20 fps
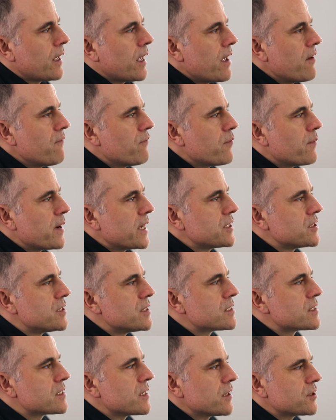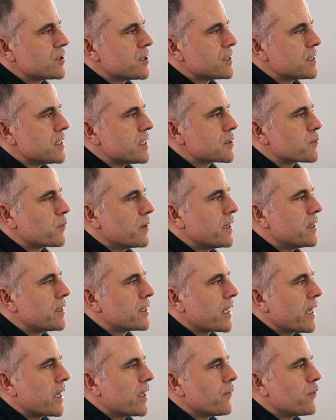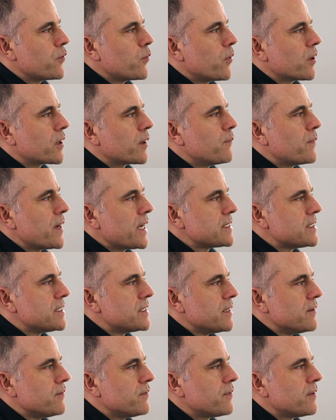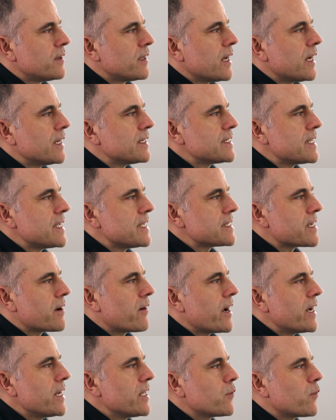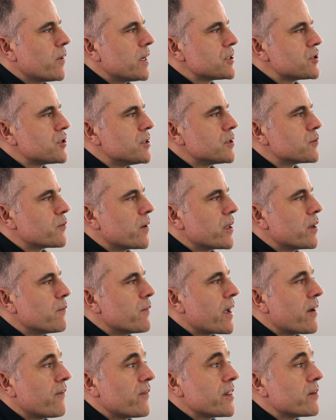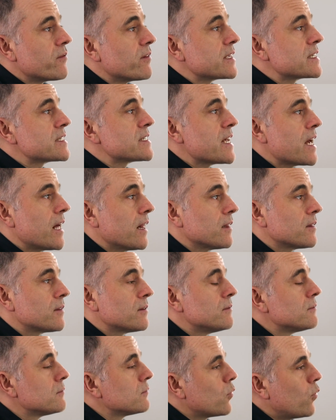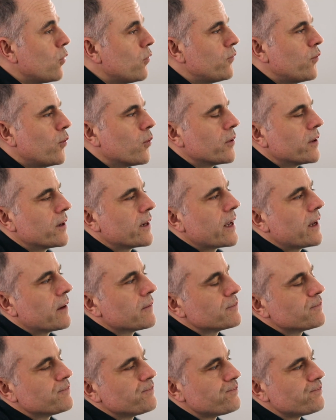Information such as this will indicate if you were competitive and tease out any questions where you may have either excelled or fallen down.